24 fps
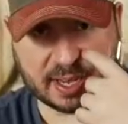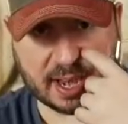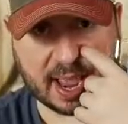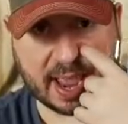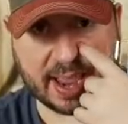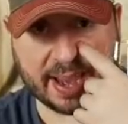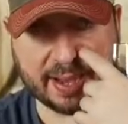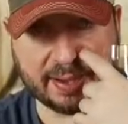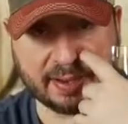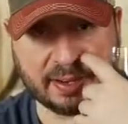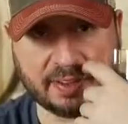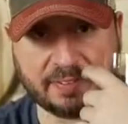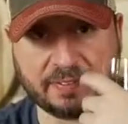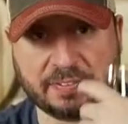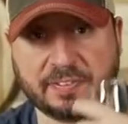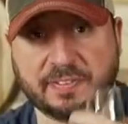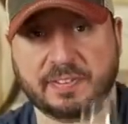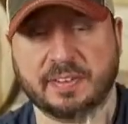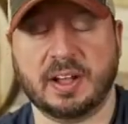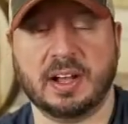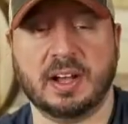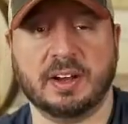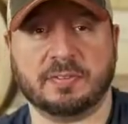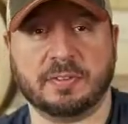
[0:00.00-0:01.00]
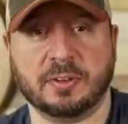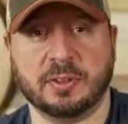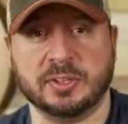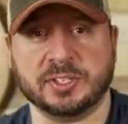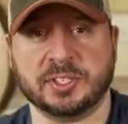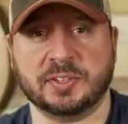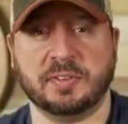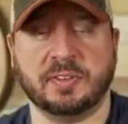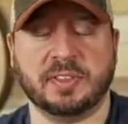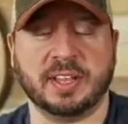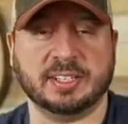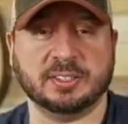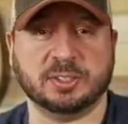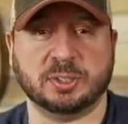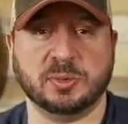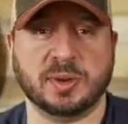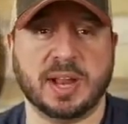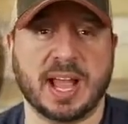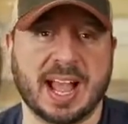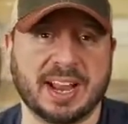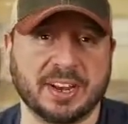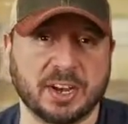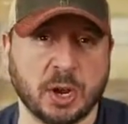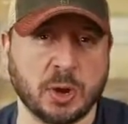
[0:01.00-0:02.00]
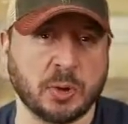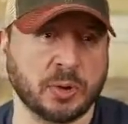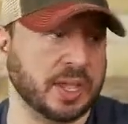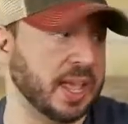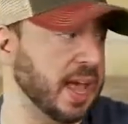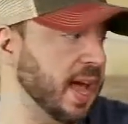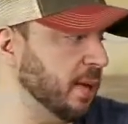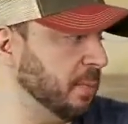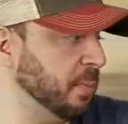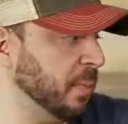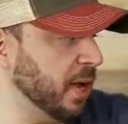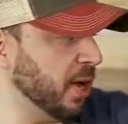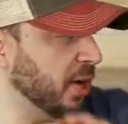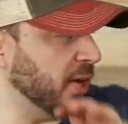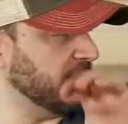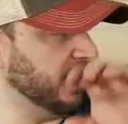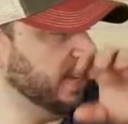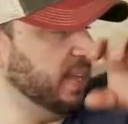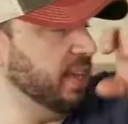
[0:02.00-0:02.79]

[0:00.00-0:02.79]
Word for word: tonight, if uh, for those of you that do not know yet, we are